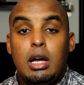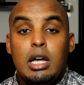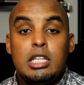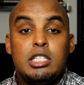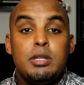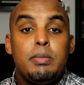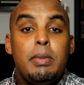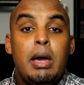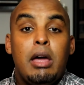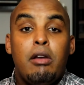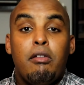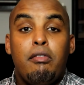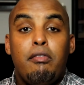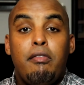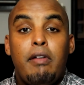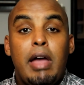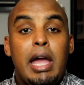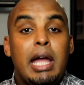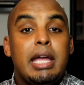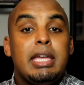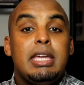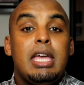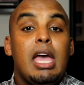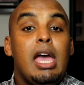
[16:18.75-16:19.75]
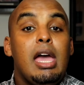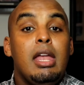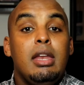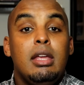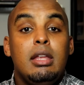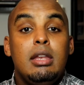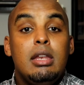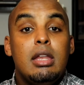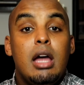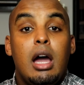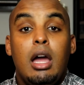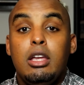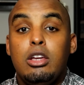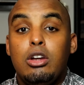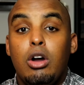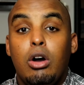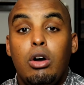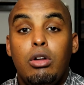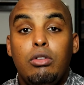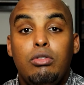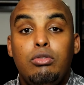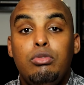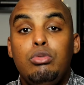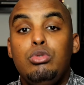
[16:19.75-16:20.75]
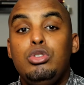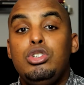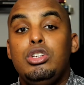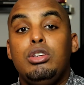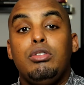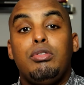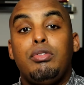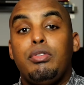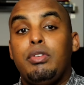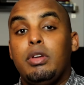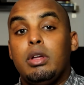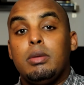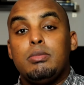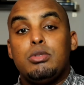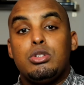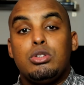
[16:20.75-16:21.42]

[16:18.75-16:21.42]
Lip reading: As a matter of fact, Canon, Nikon, Fujifilm,